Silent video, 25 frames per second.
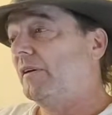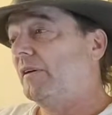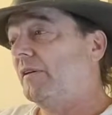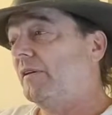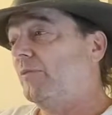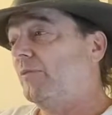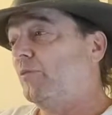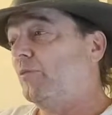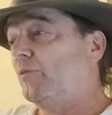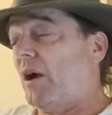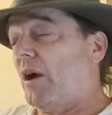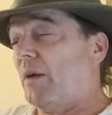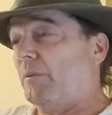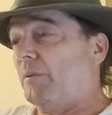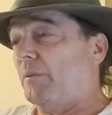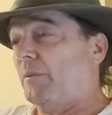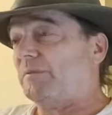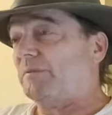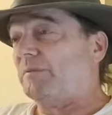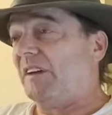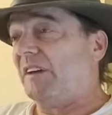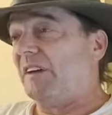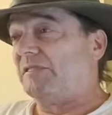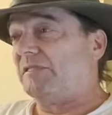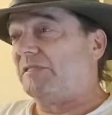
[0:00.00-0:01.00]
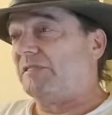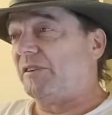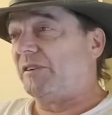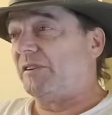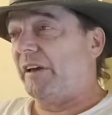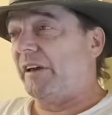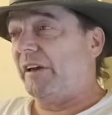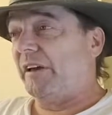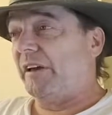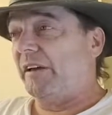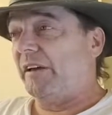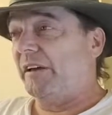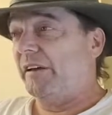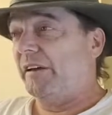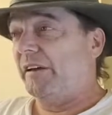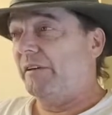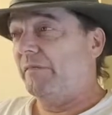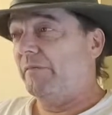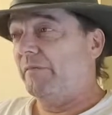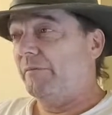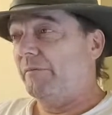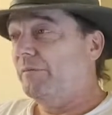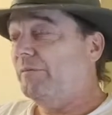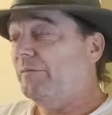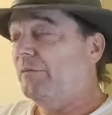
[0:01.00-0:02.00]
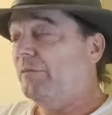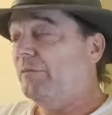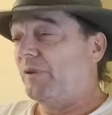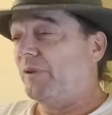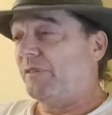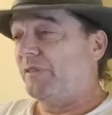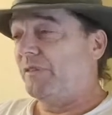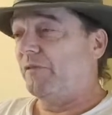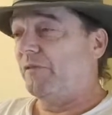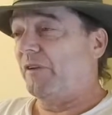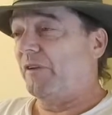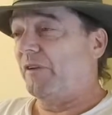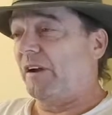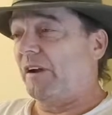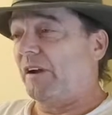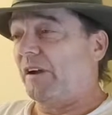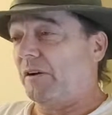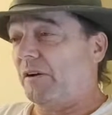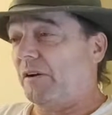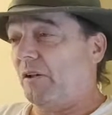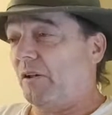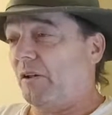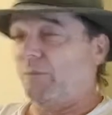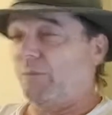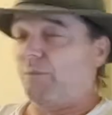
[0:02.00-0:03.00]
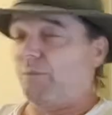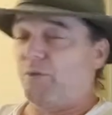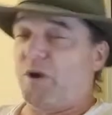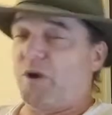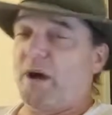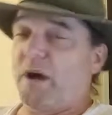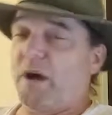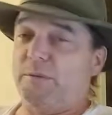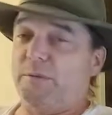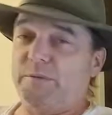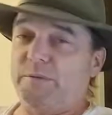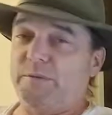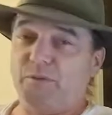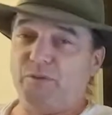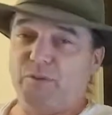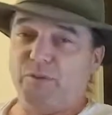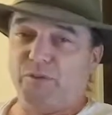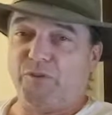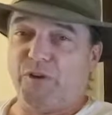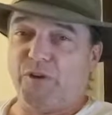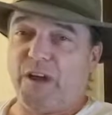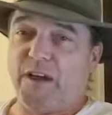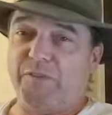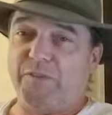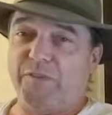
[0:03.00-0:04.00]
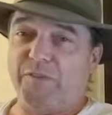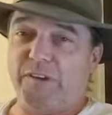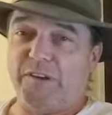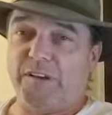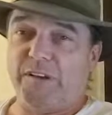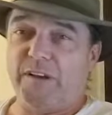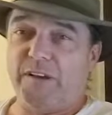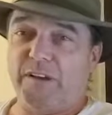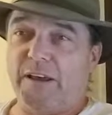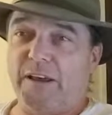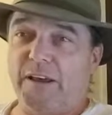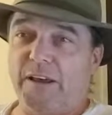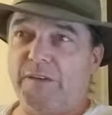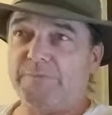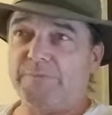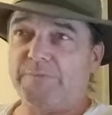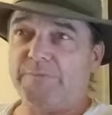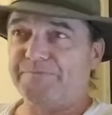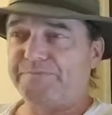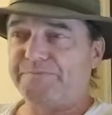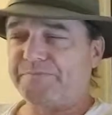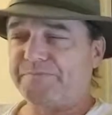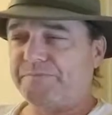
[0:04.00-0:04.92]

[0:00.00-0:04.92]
Problems yesterday with the vehicle. Problems with traffic today.